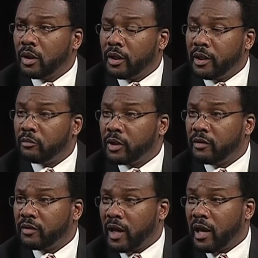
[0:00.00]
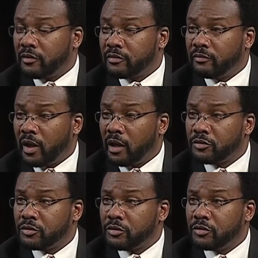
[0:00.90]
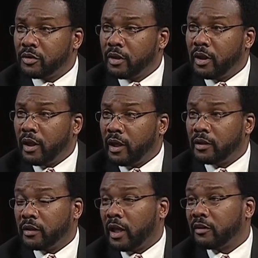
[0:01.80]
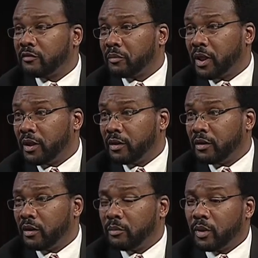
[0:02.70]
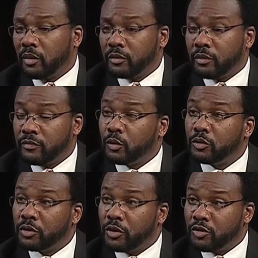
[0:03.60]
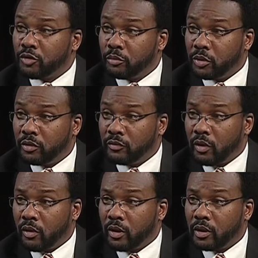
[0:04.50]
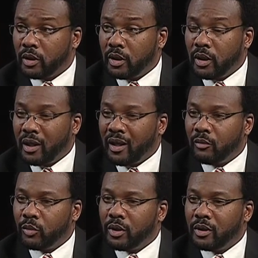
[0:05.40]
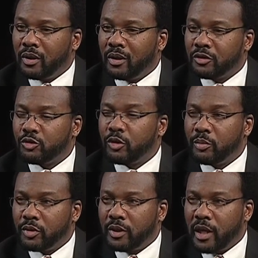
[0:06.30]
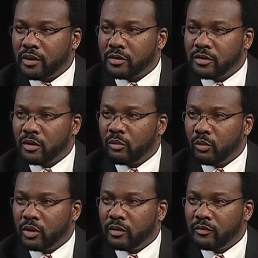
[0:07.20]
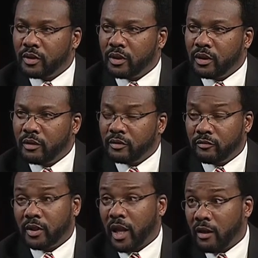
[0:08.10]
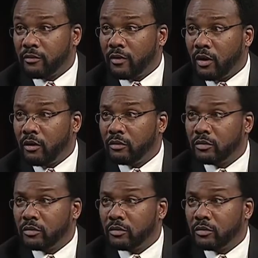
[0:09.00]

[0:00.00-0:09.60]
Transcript: and they were given housing vouchers, and a lot of them ended up on Fulton Industrial Boulevard. And we attribute that to somewhat of the downfall